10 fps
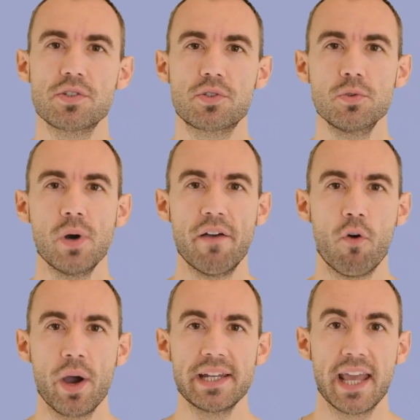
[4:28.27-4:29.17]
to
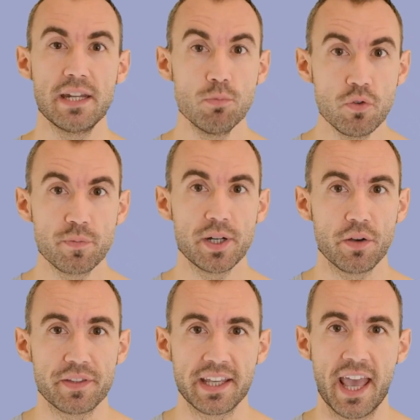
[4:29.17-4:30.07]
avoid any movement of
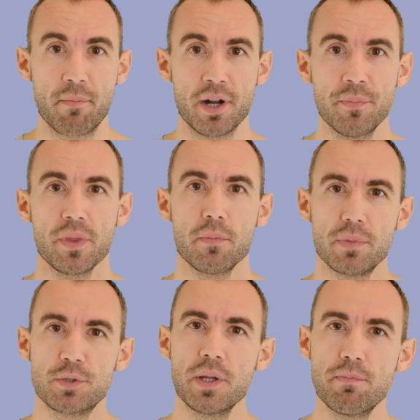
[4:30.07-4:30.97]
the camera
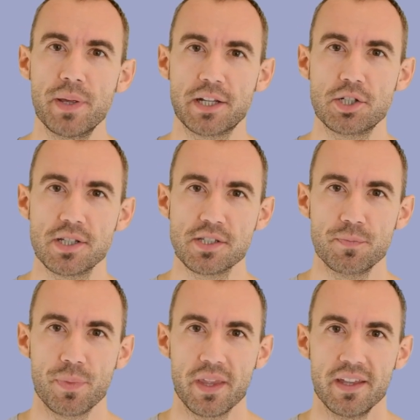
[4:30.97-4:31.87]
between pictures.
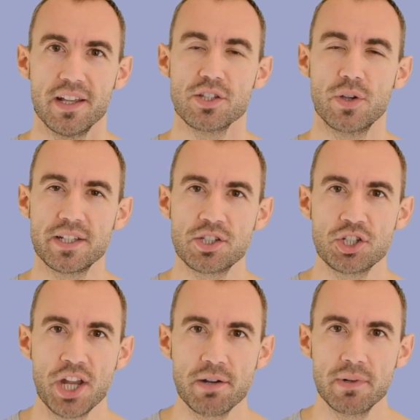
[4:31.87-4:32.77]
So it's
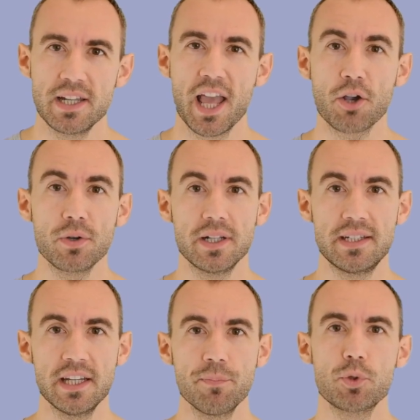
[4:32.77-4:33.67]
generally a good
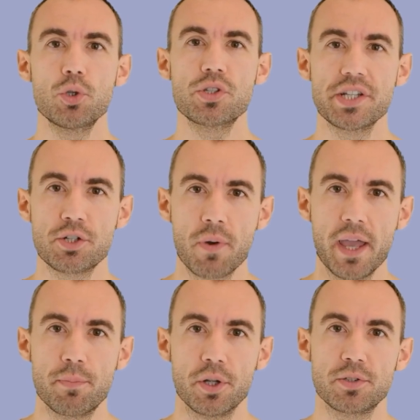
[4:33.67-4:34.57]
idea to use a
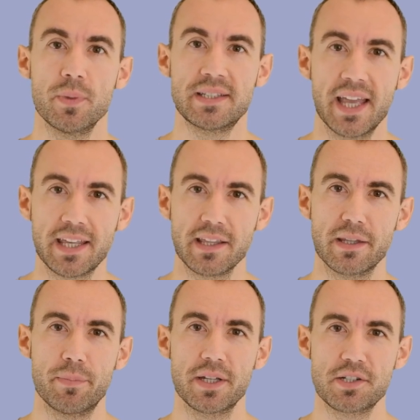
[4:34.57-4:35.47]
tripod when taking the
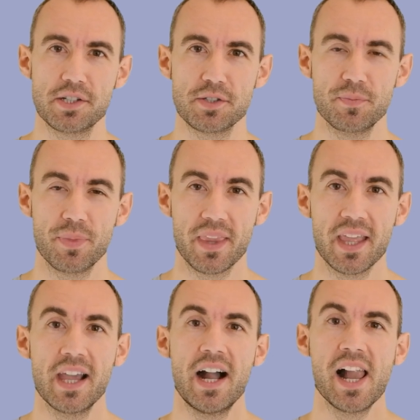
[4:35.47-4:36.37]
pictures.
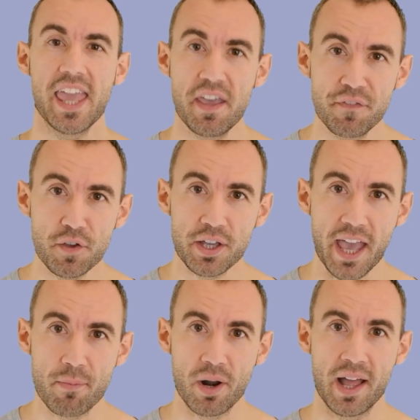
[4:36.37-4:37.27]
If your
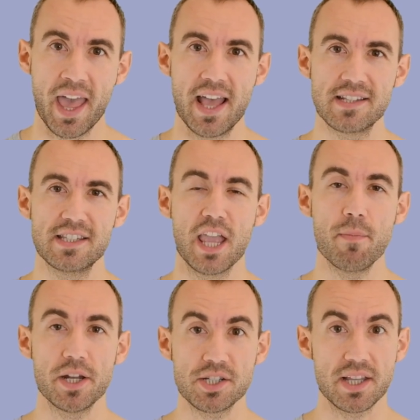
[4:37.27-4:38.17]
camera has
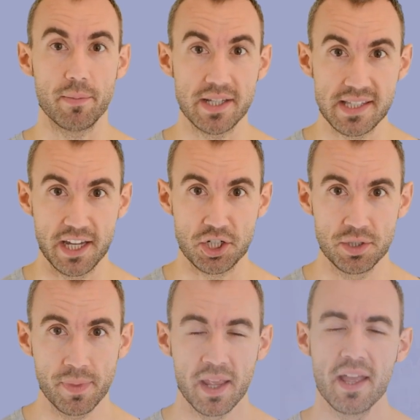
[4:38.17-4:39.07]
image
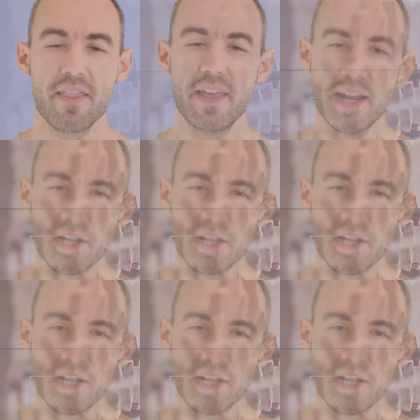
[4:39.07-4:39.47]
stabilization, then I